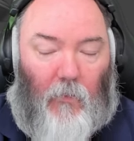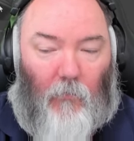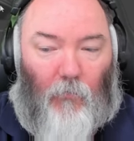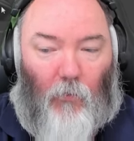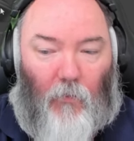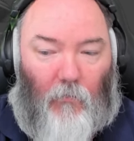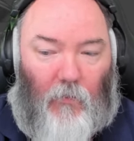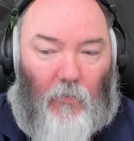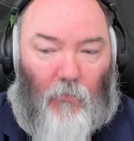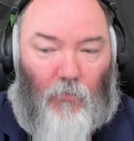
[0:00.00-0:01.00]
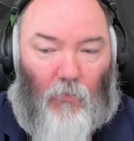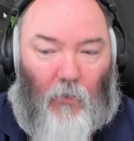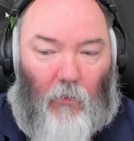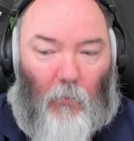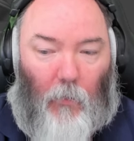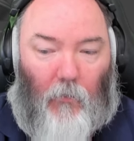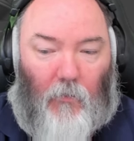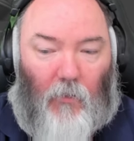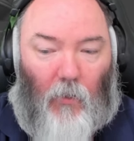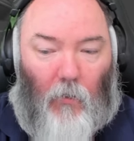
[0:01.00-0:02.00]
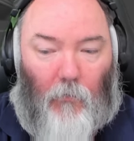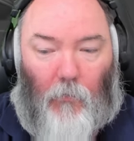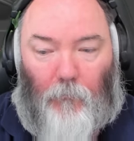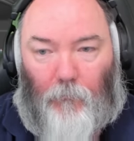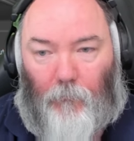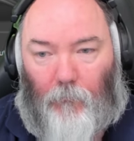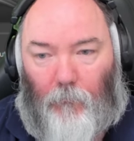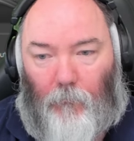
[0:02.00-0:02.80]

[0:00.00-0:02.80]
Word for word: instead of forty-three, so they've shrunk it a little bit, this curve.